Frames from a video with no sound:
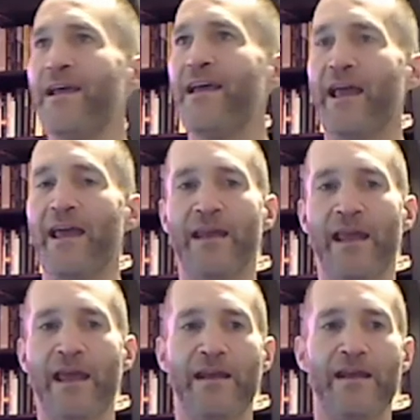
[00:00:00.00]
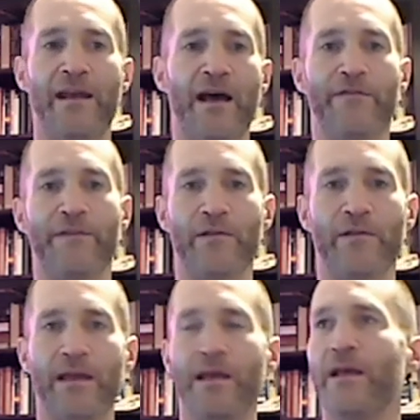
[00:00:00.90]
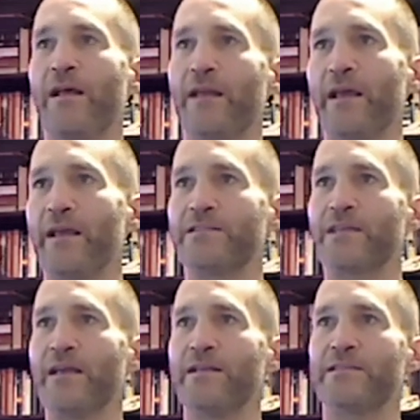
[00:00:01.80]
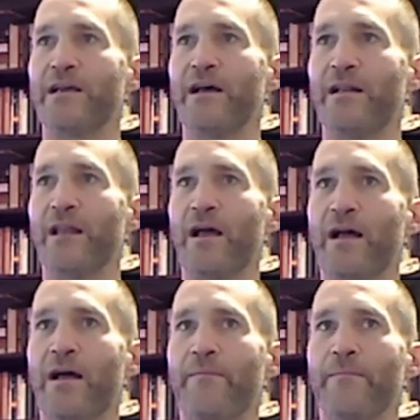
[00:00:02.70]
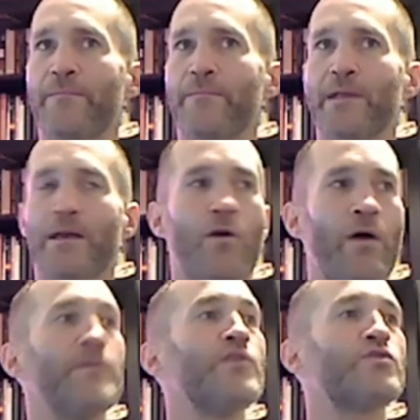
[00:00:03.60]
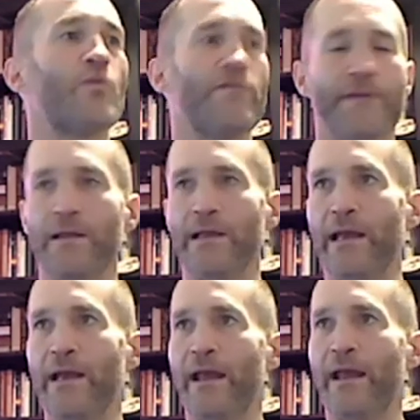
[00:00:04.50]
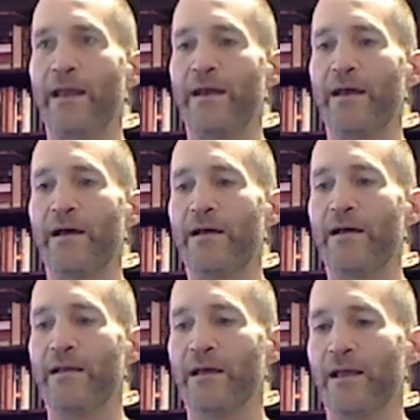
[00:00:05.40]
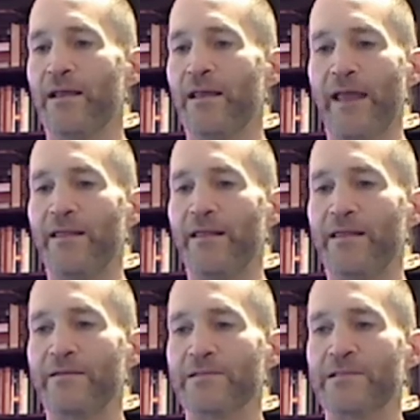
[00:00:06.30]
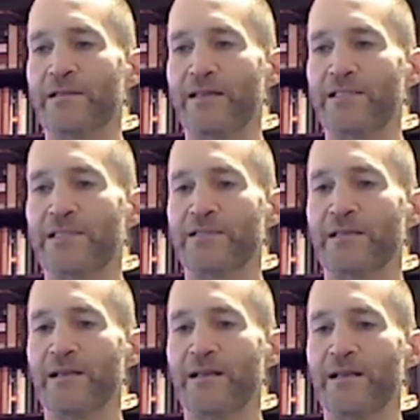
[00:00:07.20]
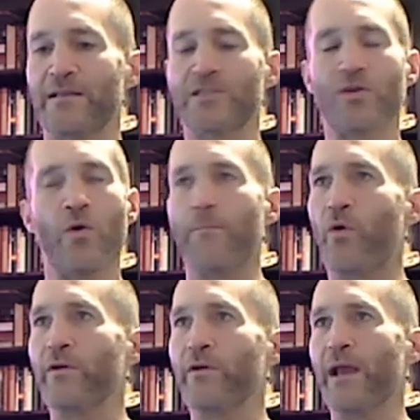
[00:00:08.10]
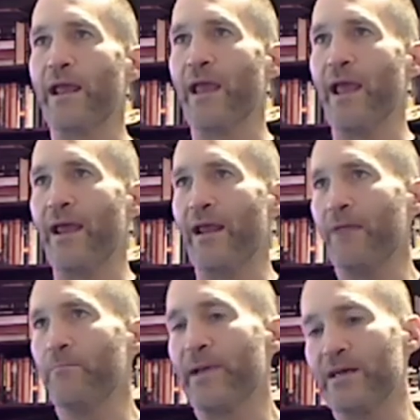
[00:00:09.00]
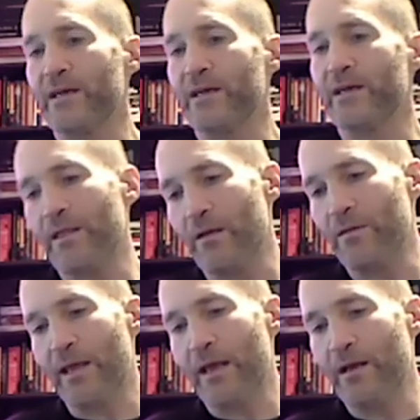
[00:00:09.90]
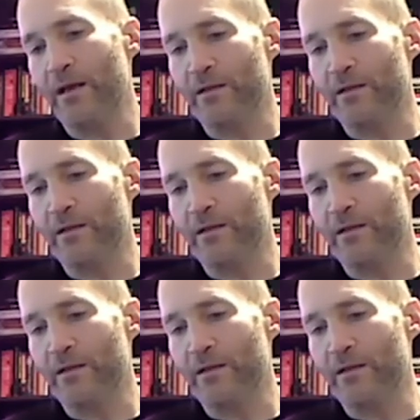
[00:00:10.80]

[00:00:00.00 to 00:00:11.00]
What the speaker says: And I feel it's a mutual feeling, and that's so important. And because when they